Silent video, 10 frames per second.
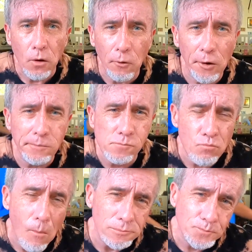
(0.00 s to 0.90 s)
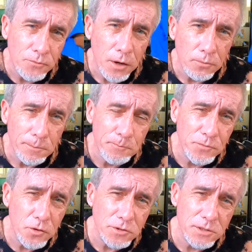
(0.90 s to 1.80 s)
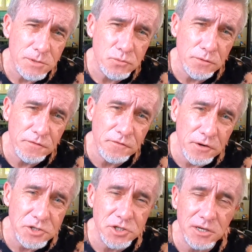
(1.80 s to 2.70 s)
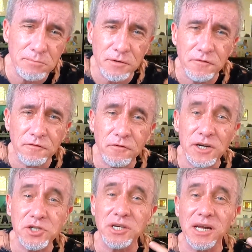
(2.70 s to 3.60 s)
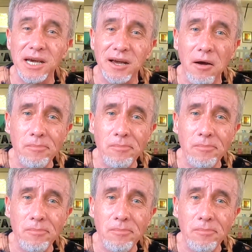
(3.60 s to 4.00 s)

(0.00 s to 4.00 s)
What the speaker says: Or not so much refreshing, but freshening.